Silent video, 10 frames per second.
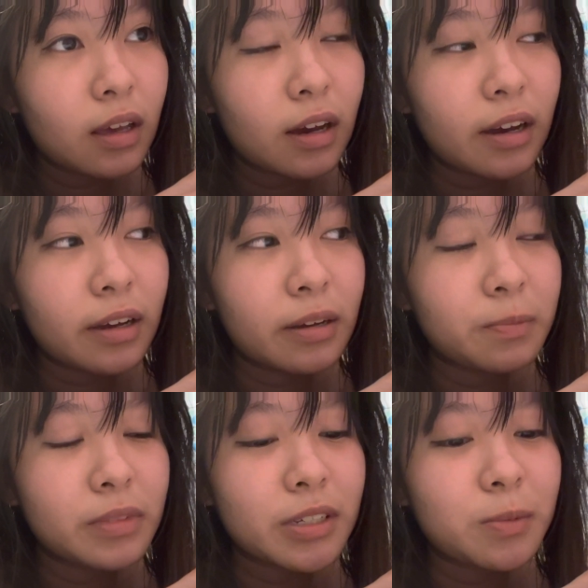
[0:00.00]

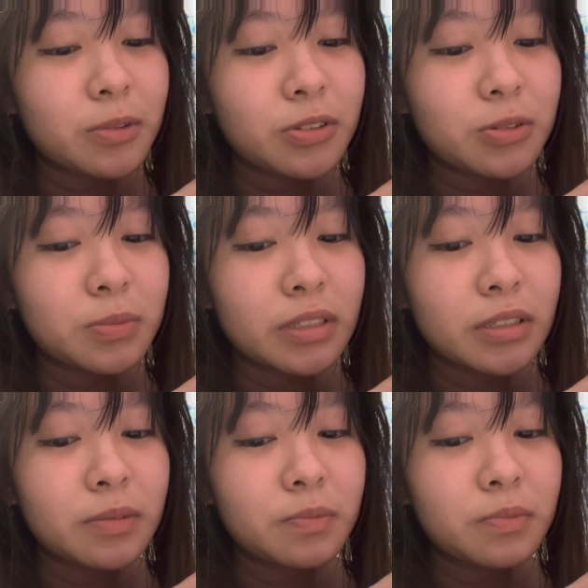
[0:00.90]
I'm supposed to be